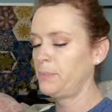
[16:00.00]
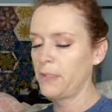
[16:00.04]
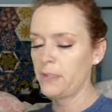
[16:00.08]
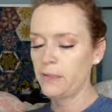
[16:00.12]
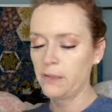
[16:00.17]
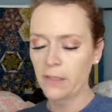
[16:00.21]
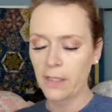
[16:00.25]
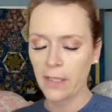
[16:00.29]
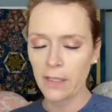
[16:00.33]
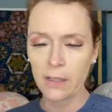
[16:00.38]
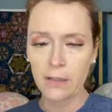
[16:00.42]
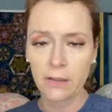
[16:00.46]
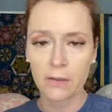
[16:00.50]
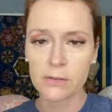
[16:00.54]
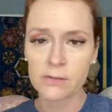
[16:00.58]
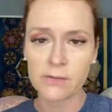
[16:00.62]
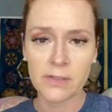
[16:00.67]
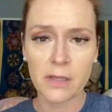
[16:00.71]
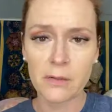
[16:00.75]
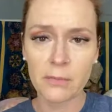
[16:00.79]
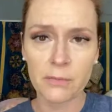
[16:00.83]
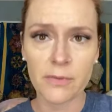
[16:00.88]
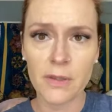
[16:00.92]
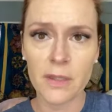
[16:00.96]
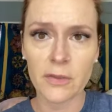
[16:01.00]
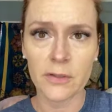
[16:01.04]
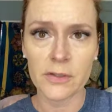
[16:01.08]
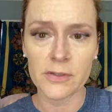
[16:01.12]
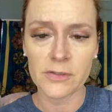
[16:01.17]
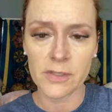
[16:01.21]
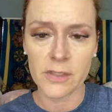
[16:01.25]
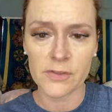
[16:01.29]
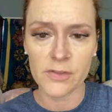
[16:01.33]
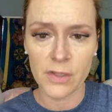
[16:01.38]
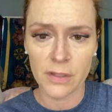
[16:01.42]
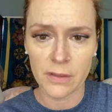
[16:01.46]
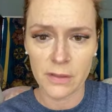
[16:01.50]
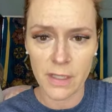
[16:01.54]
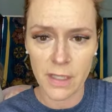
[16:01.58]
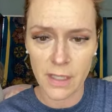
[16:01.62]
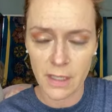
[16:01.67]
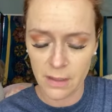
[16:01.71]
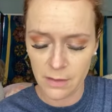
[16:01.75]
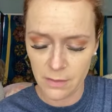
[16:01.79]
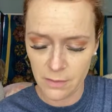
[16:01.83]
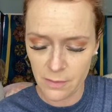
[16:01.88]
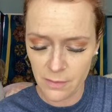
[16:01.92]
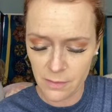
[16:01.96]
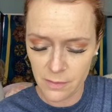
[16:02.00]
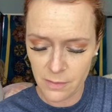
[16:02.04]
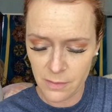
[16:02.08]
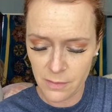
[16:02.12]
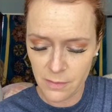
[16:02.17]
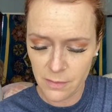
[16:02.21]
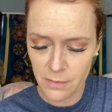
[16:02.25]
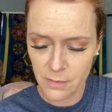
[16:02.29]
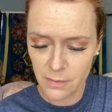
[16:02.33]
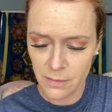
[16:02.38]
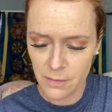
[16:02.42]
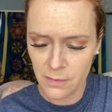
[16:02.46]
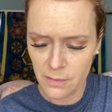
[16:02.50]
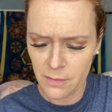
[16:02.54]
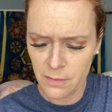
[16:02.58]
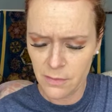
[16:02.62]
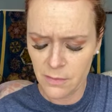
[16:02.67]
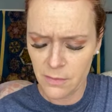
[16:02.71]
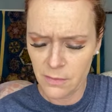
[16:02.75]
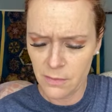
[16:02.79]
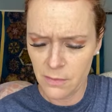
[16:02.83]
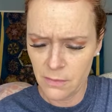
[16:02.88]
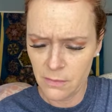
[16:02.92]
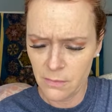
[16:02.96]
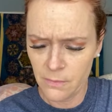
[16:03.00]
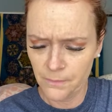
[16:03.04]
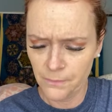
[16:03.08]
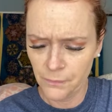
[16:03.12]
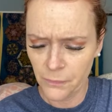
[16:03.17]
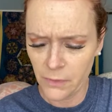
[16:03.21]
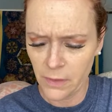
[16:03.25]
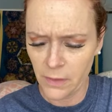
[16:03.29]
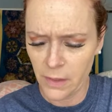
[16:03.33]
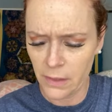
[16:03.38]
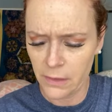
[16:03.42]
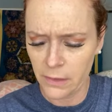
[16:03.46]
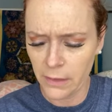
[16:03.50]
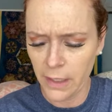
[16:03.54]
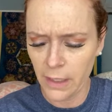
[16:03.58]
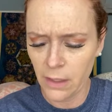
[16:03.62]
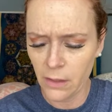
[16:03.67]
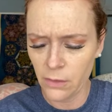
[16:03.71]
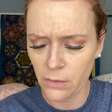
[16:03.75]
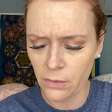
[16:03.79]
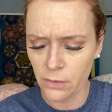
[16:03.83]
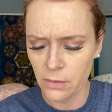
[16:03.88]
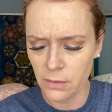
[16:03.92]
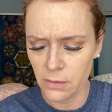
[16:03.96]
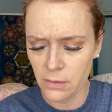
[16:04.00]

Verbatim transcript: Legos. I don't think there's such a thing. I think Lego.